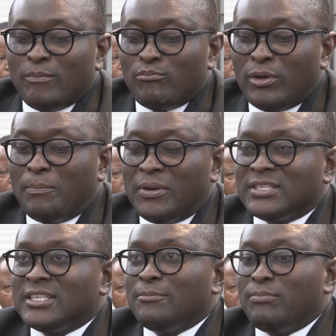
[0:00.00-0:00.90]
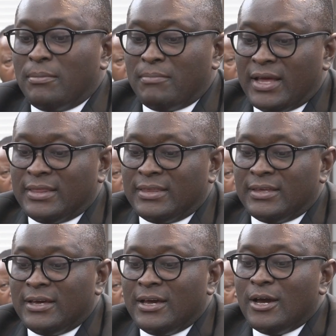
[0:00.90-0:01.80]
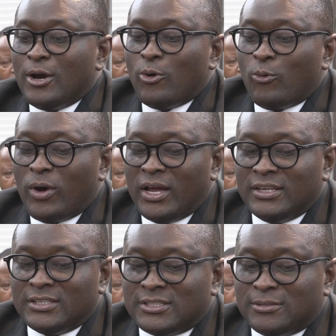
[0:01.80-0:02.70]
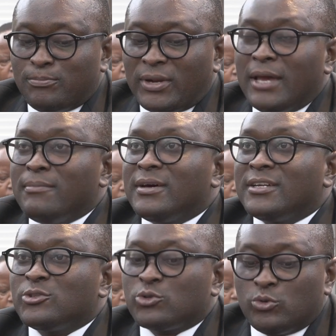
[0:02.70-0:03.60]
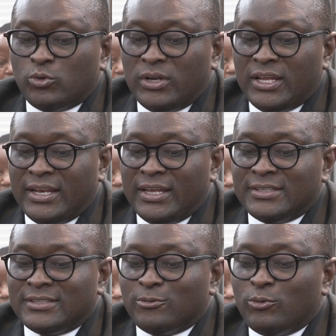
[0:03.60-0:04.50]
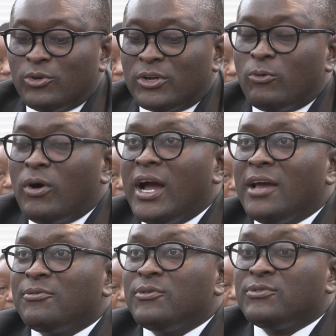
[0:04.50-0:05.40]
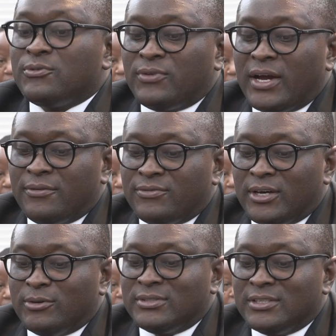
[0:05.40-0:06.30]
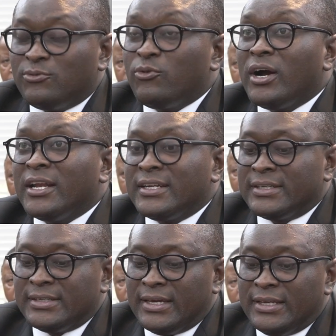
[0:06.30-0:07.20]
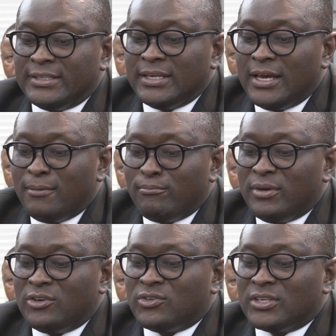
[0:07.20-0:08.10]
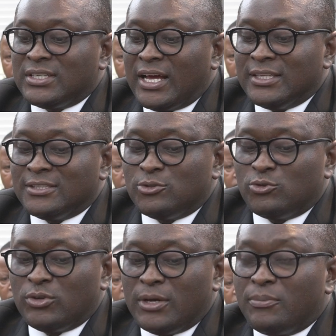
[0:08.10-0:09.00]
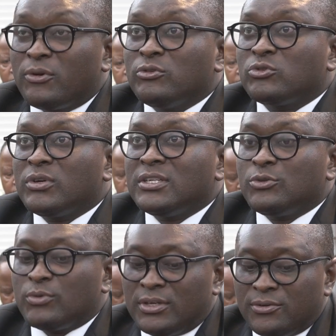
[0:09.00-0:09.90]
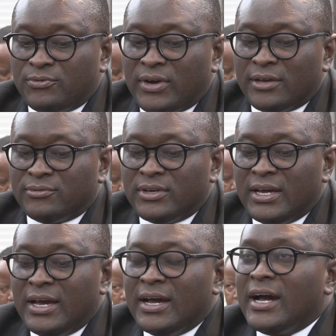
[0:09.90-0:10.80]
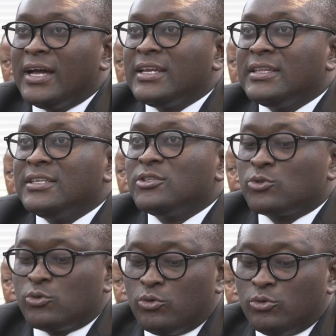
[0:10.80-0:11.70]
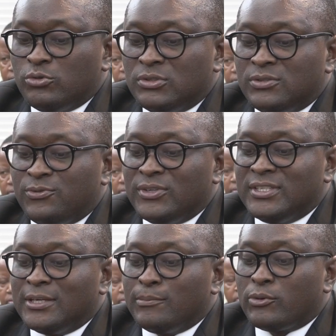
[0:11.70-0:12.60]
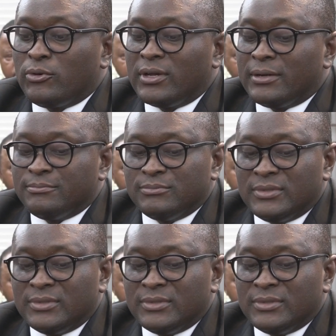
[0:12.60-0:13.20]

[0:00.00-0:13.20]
per person per month, whilst primary school learners will require 55,408 metric tons to April 2025 under the school's feeding program.